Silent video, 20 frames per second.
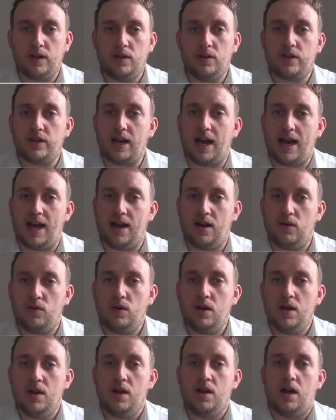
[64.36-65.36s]
look at
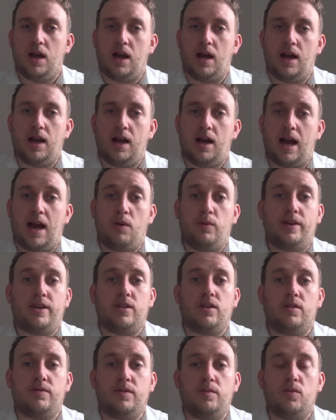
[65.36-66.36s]
how we
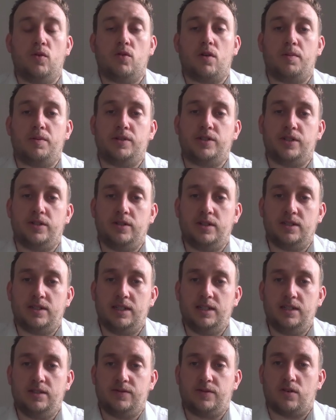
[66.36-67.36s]
can offer more
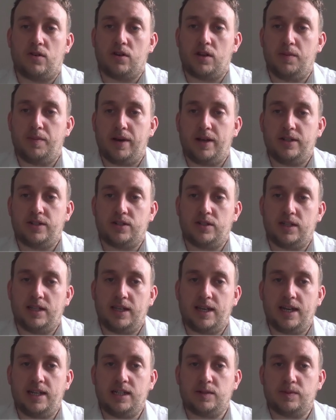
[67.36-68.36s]
opportunities for occupational
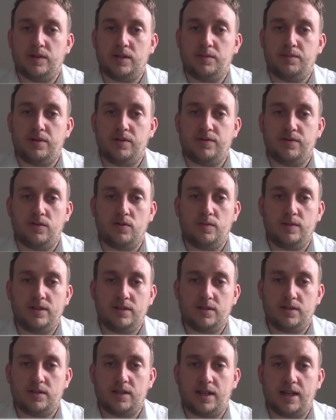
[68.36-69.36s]
engagement and
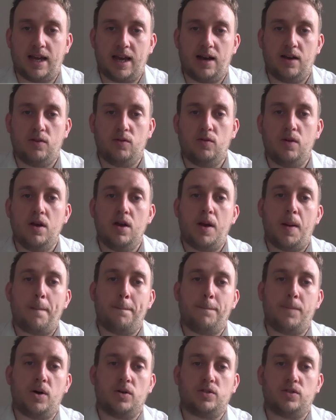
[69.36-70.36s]
performance, and how
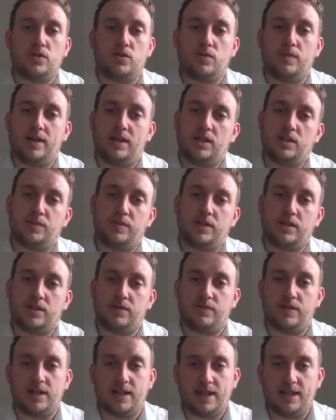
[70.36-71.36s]
postural management
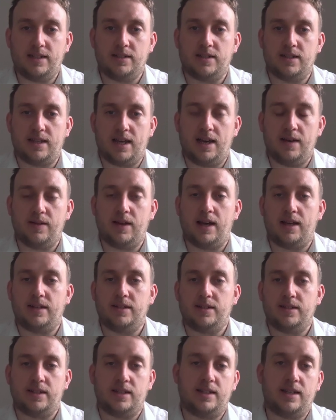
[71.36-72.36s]
can relate to that
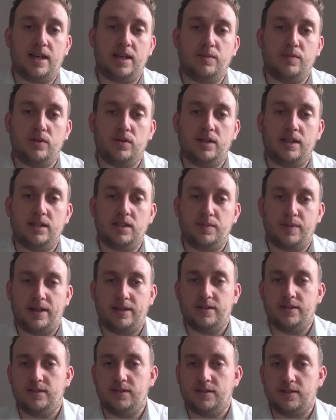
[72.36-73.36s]
and enable
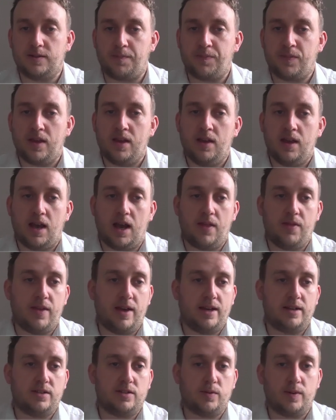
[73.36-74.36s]
independence. And
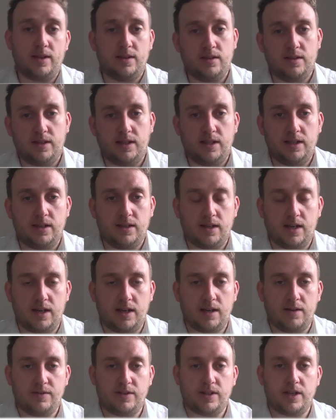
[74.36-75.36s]
then to end the
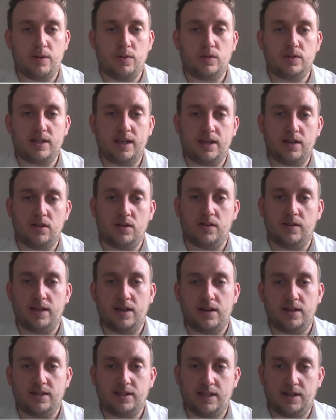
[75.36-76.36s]
video, we'll take a look at the
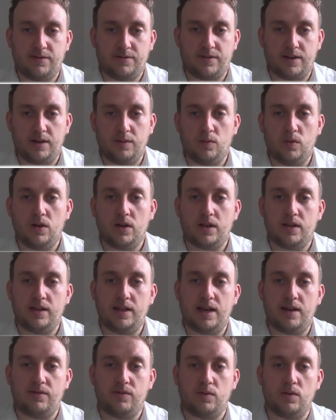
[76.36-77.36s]
ICF framework and
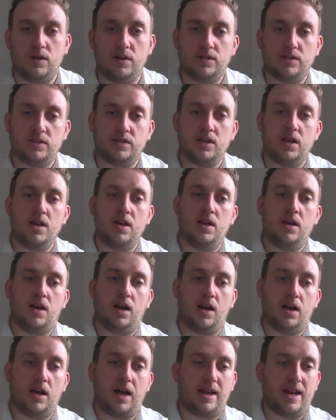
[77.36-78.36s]
the F words
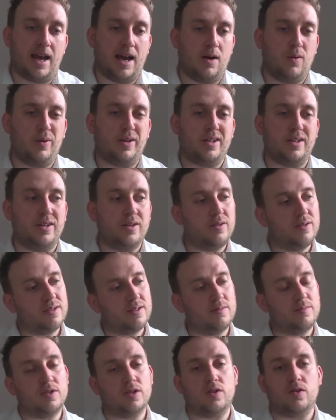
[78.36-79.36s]
and how we can use
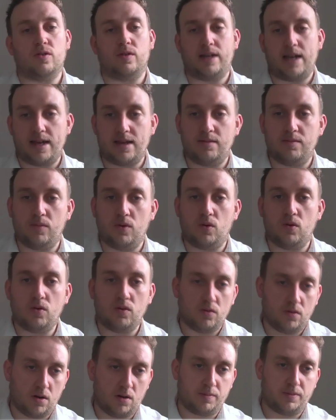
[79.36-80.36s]
them to create
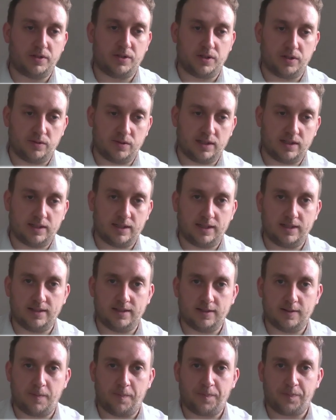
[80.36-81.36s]
more opportunities.